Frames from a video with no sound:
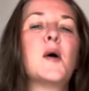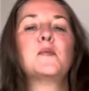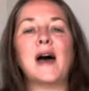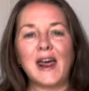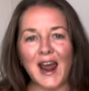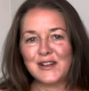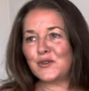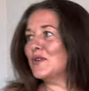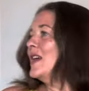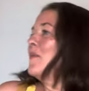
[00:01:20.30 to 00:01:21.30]
But I
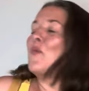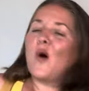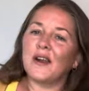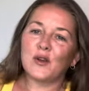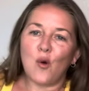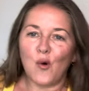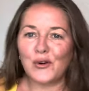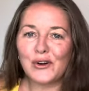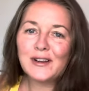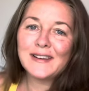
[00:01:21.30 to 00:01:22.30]
do keep one
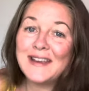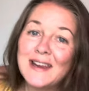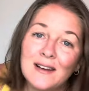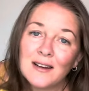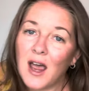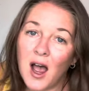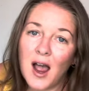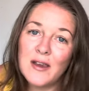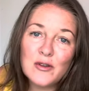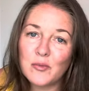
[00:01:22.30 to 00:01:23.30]
corner clean.
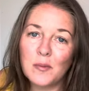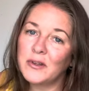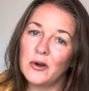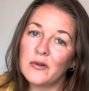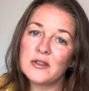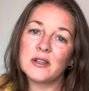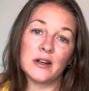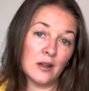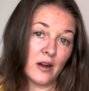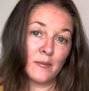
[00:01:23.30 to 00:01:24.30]
Uh, you've probably noticed that
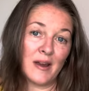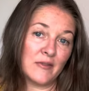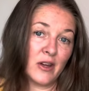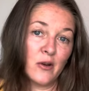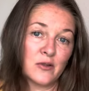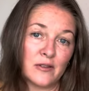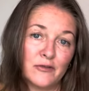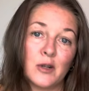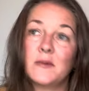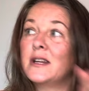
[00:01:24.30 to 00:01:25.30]
a lot of my videos are
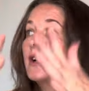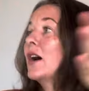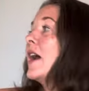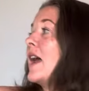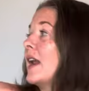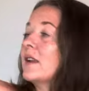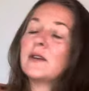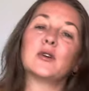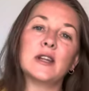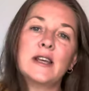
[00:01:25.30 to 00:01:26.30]
filmed in here and I
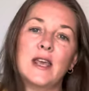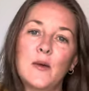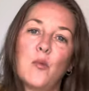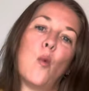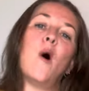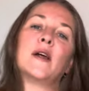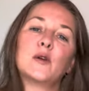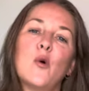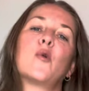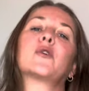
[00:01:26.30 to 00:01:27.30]
literally keep
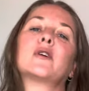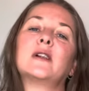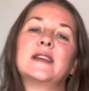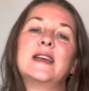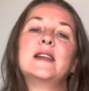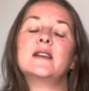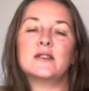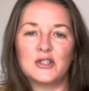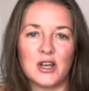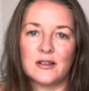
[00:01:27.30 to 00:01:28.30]
one corner clean
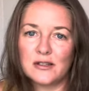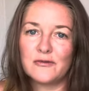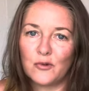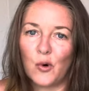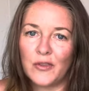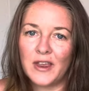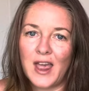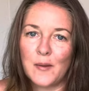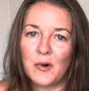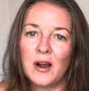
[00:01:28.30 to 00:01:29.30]
just for the
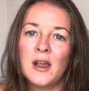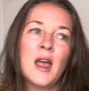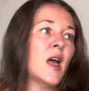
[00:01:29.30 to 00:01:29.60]
camera.